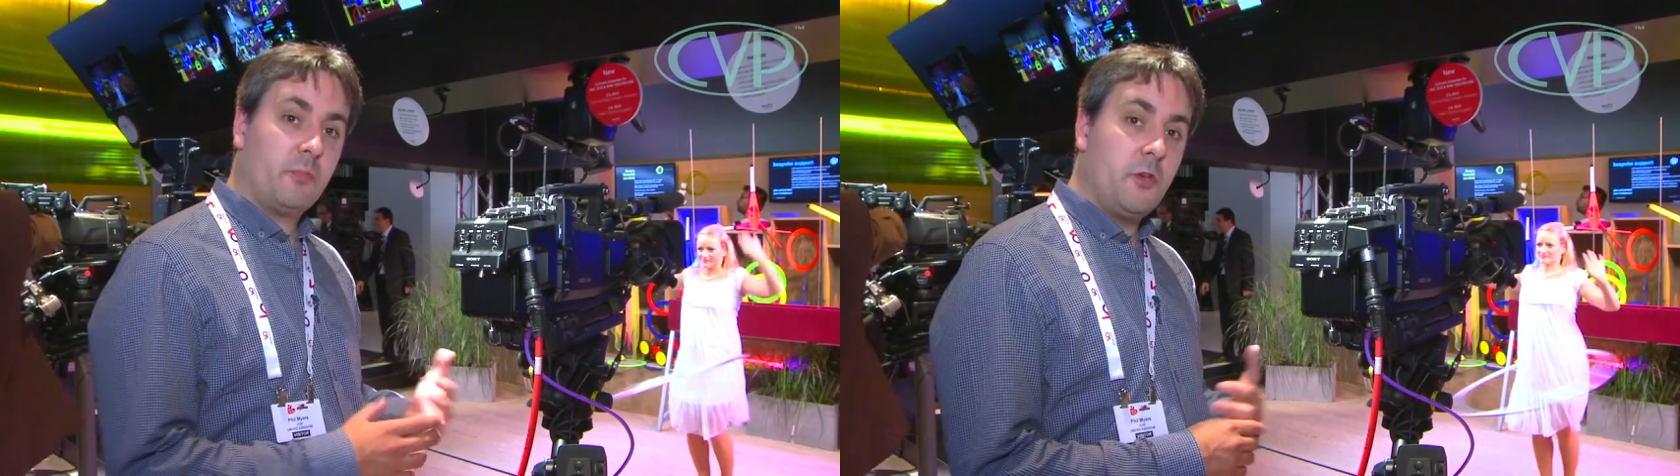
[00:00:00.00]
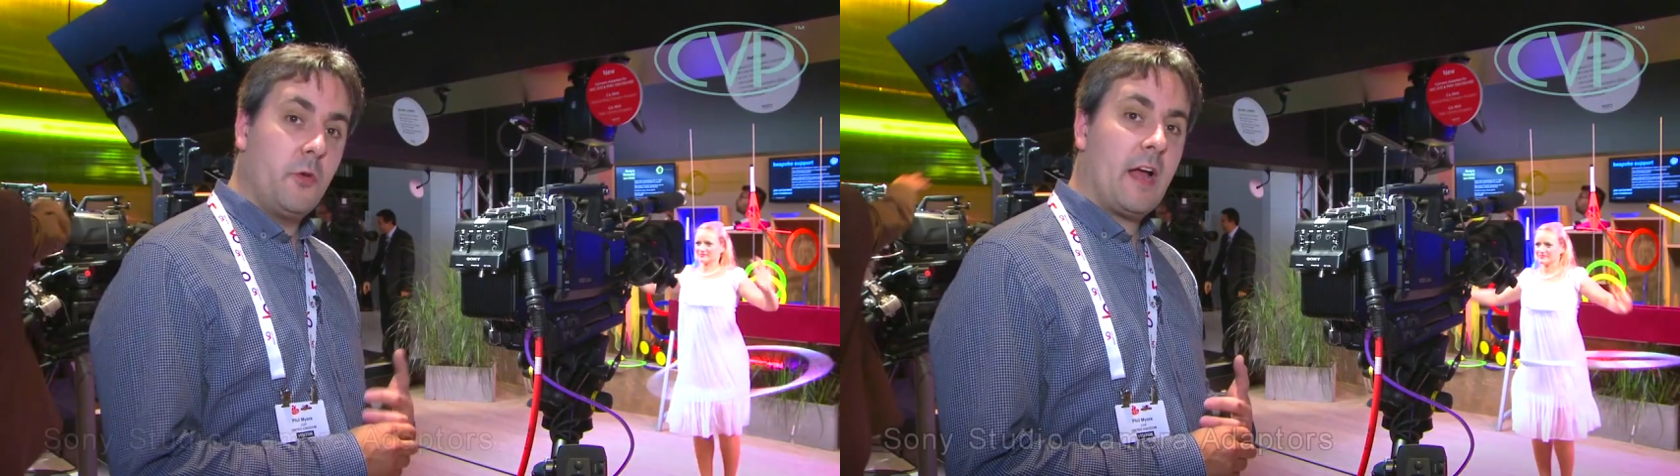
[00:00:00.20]

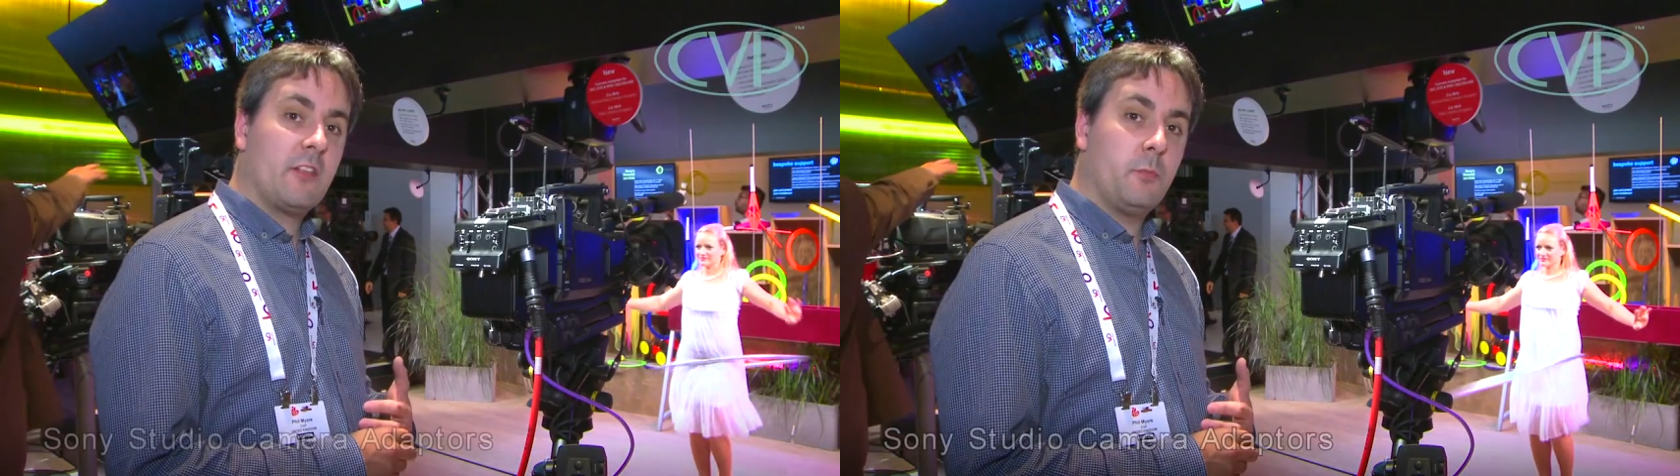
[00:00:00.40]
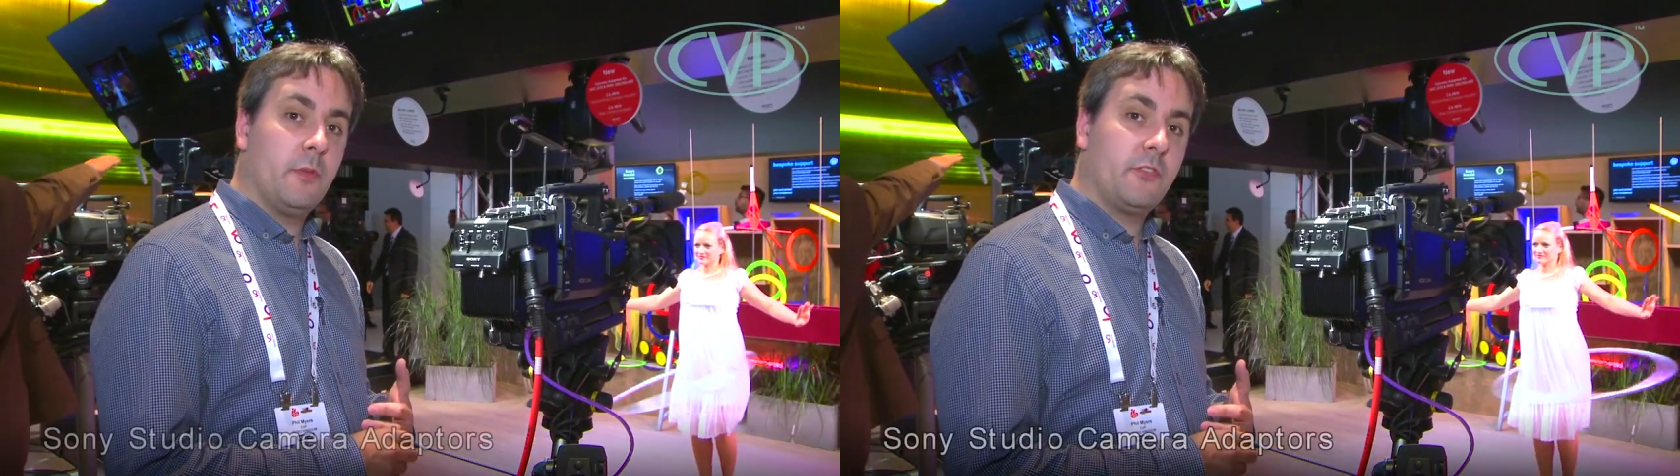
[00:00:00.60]
some new
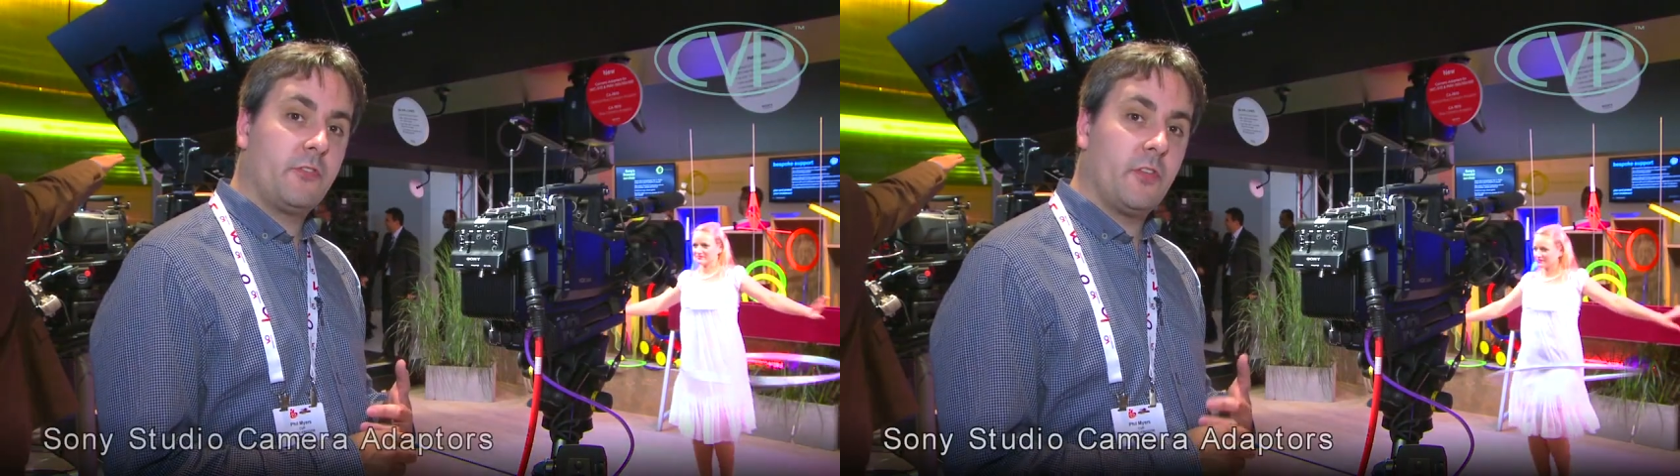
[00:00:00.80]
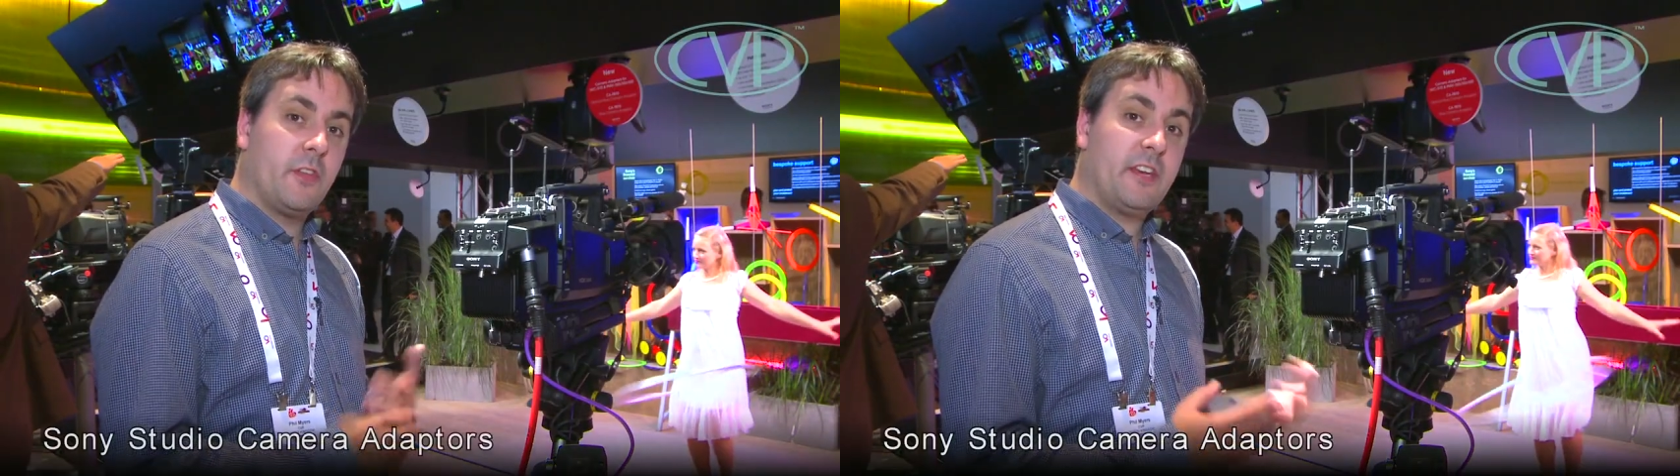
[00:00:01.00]
enhancements to the